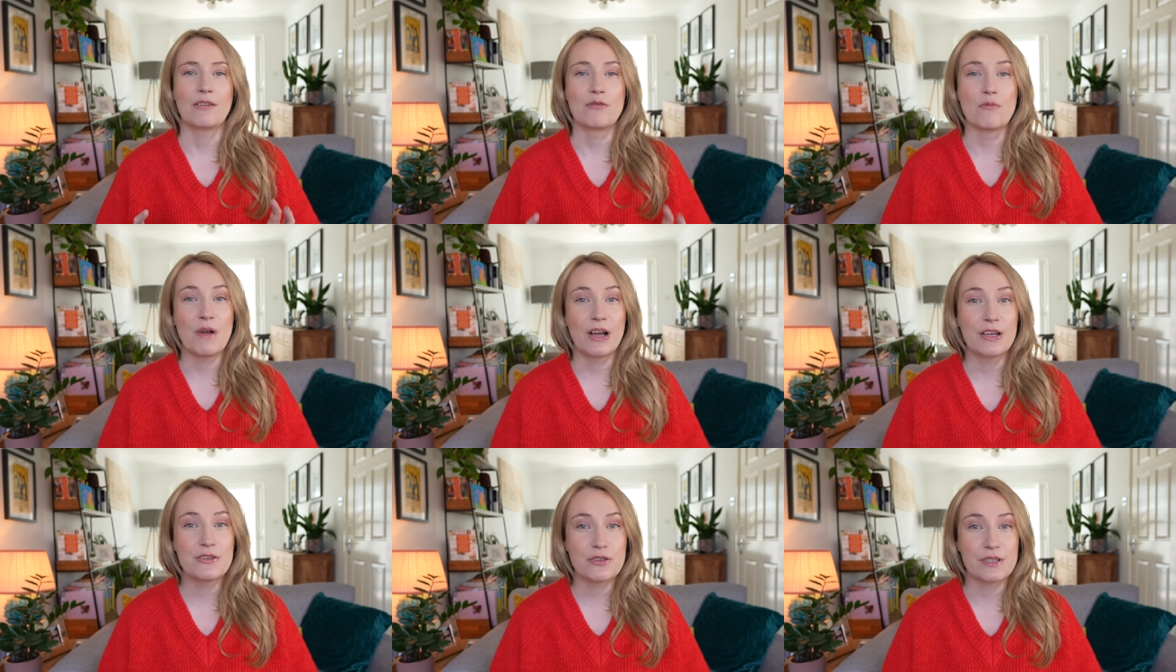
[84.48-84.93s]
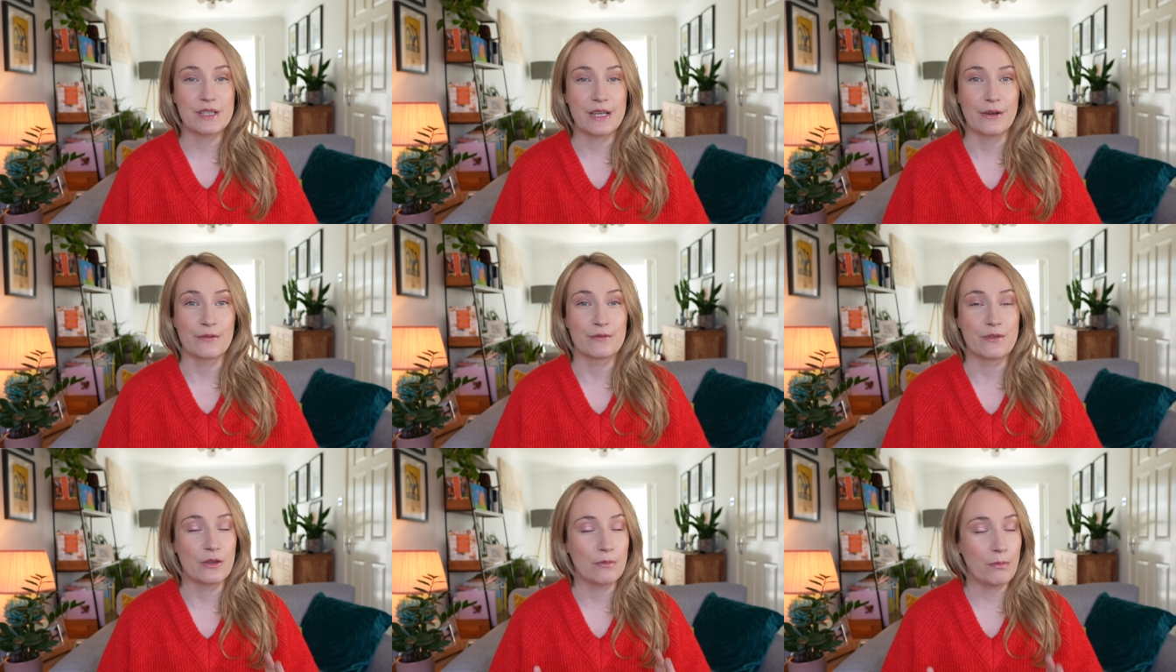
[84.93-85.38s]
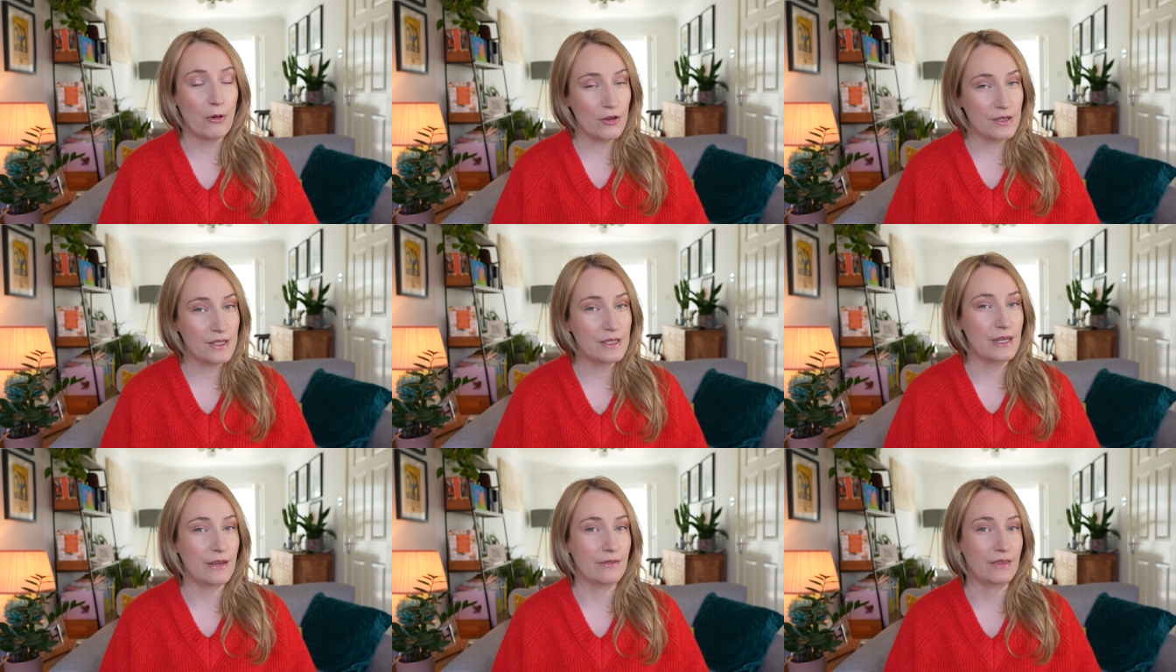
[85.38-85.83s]
And remind yourself that the
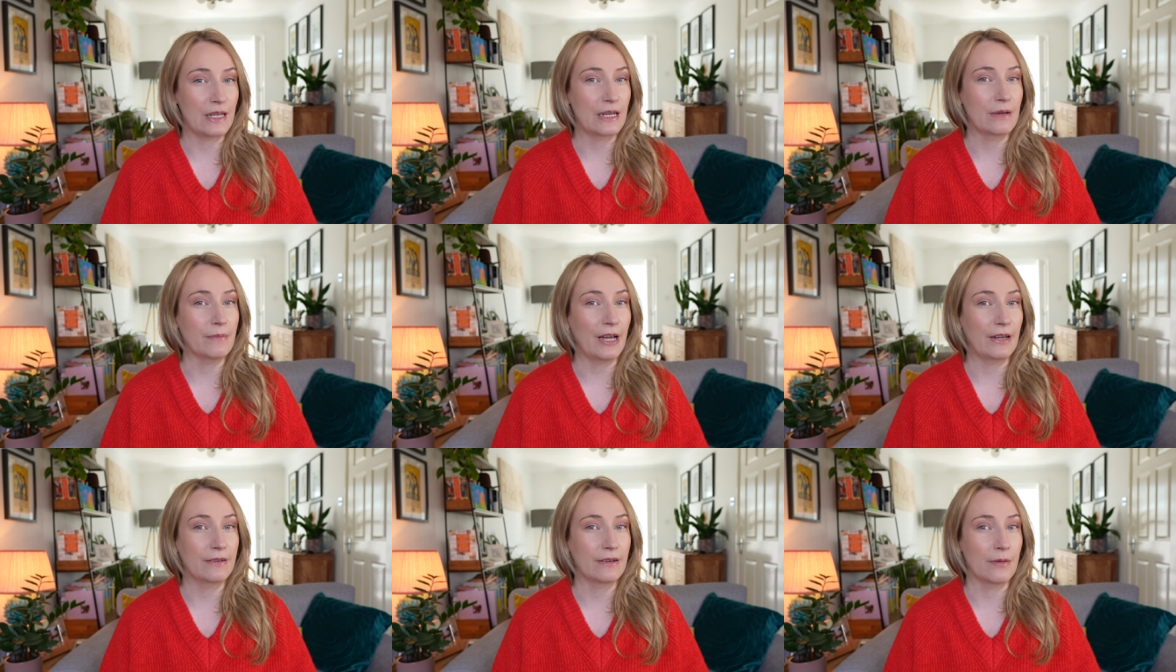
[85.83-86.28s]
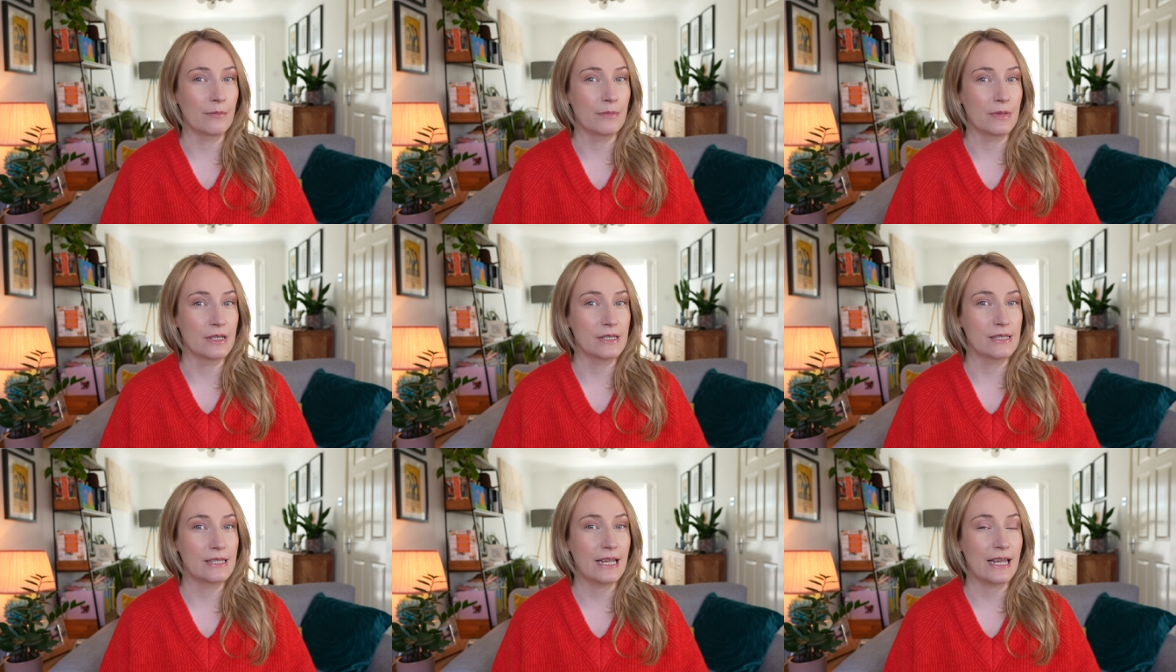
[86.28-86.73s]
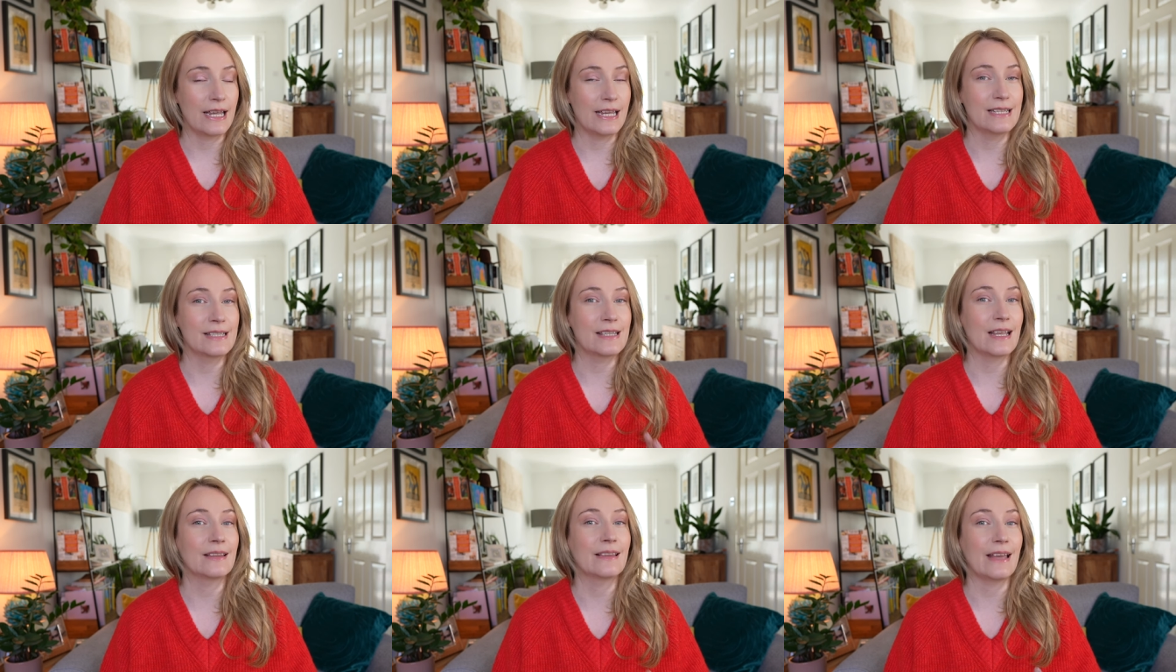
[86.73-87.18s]
positive thing about numbers
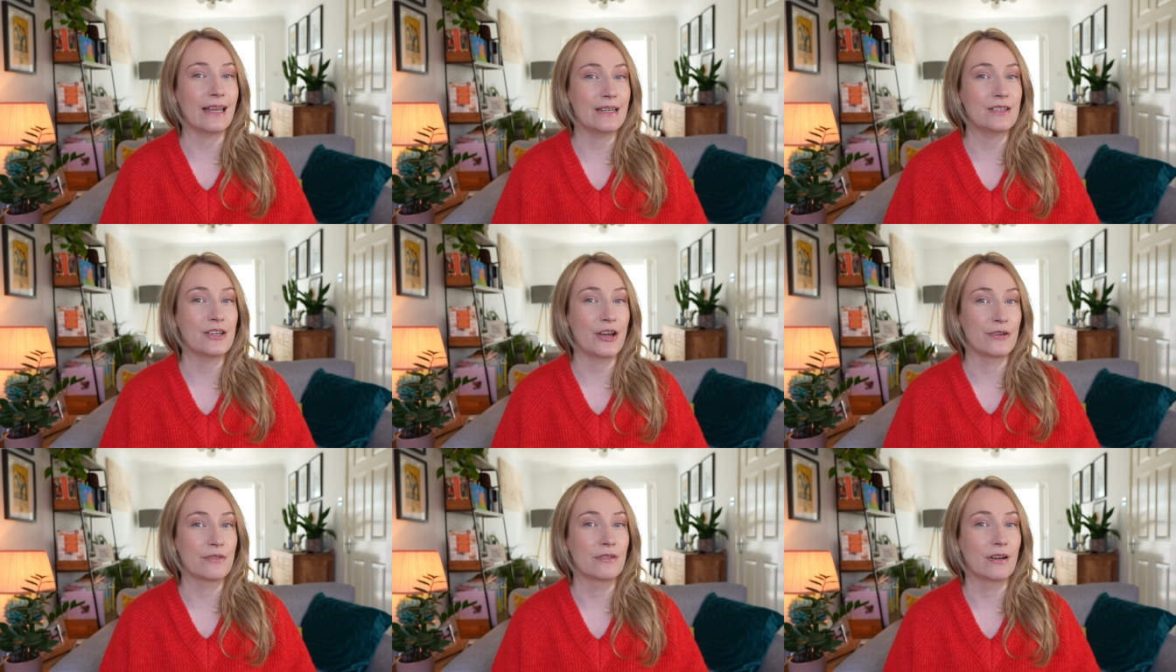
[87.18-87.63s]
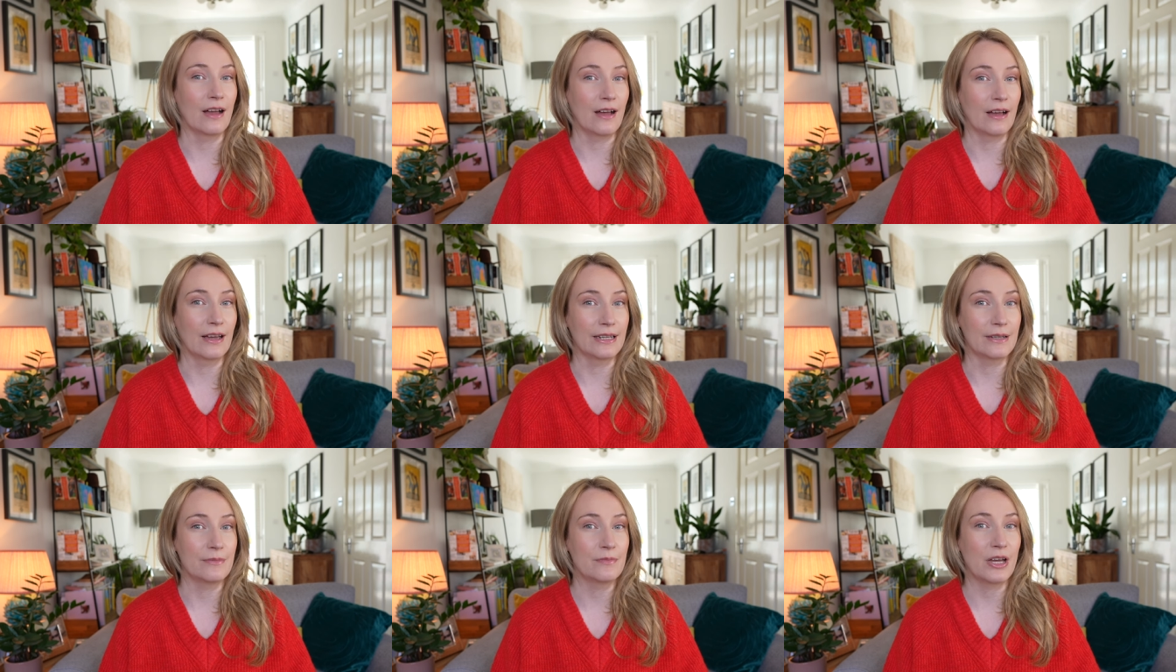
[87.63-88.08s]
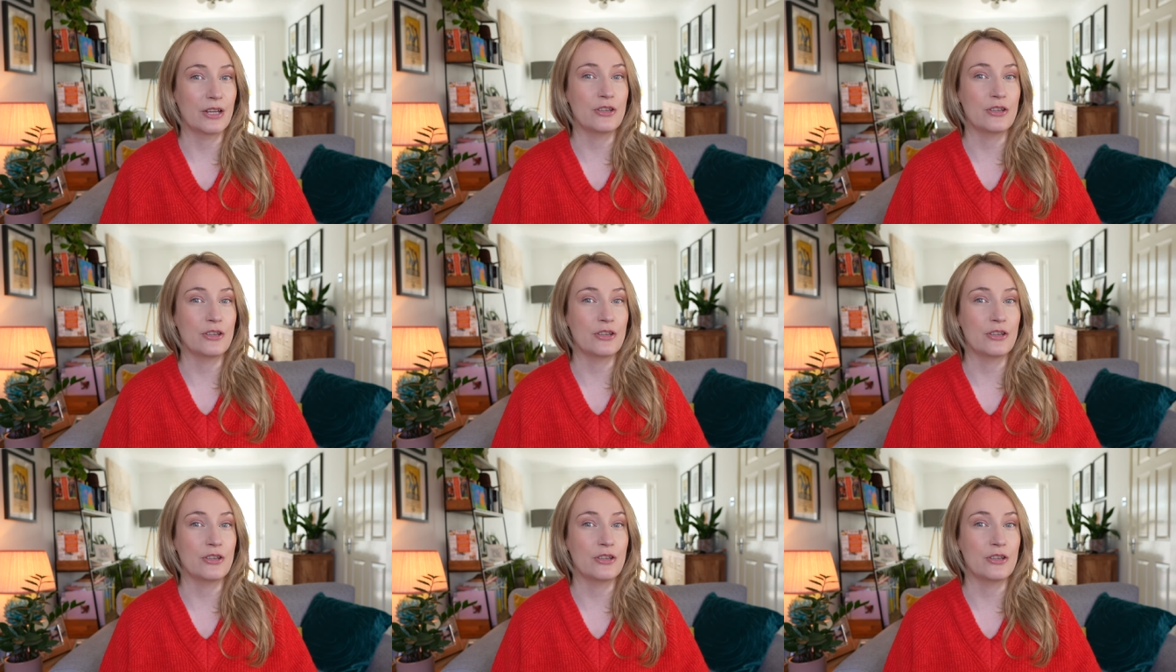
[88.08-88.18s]
is that they don't lie